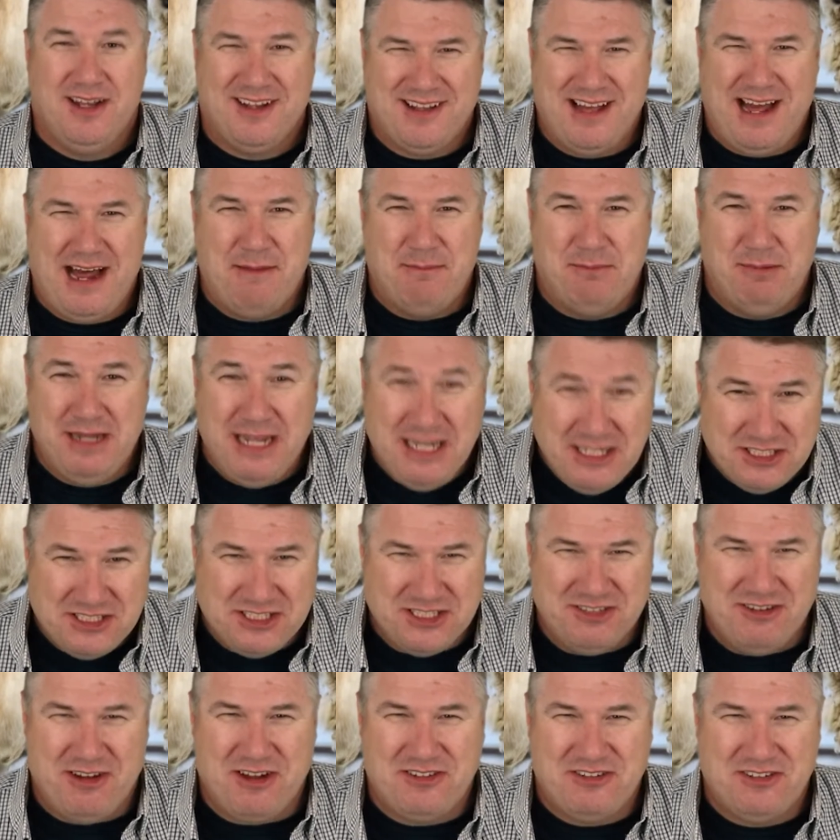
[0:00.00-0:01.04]
God bless
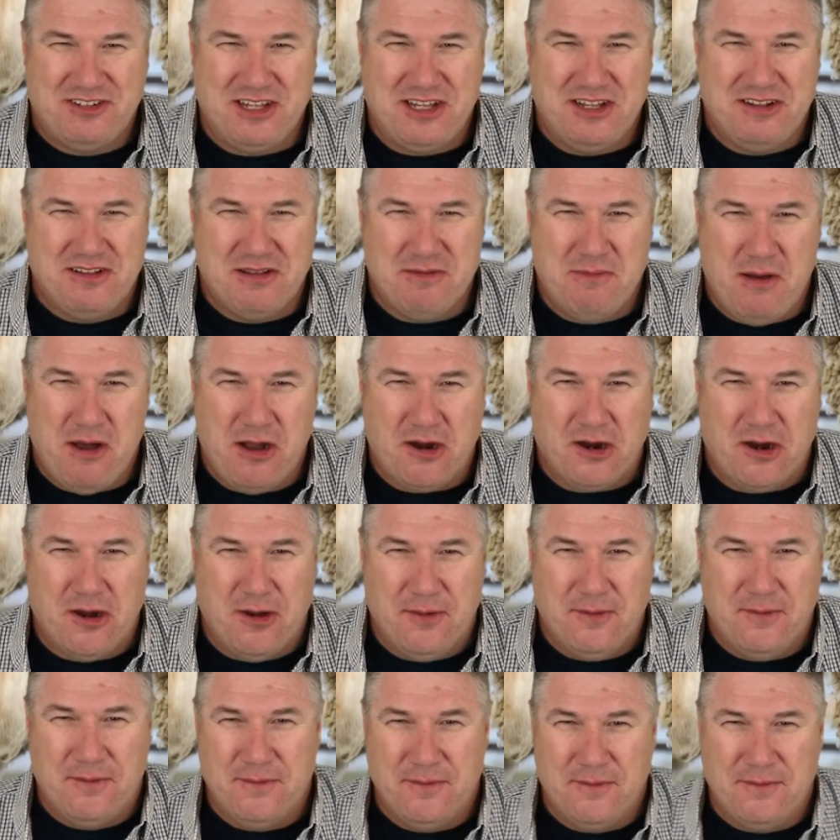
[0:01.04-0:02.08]
you. I'll see you
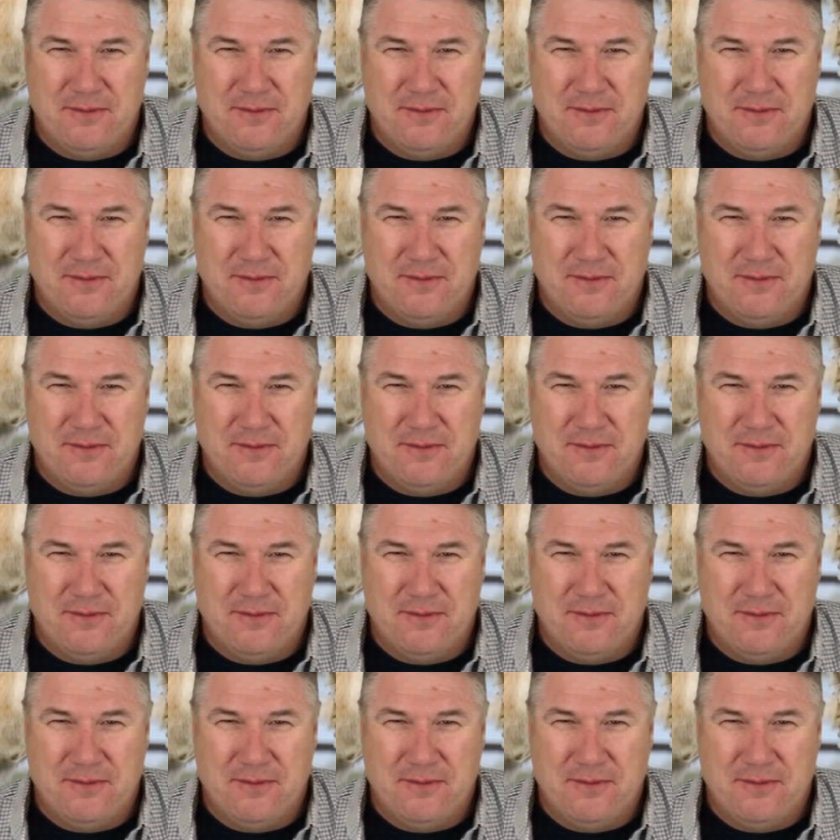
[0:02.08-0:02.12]
tomorrow.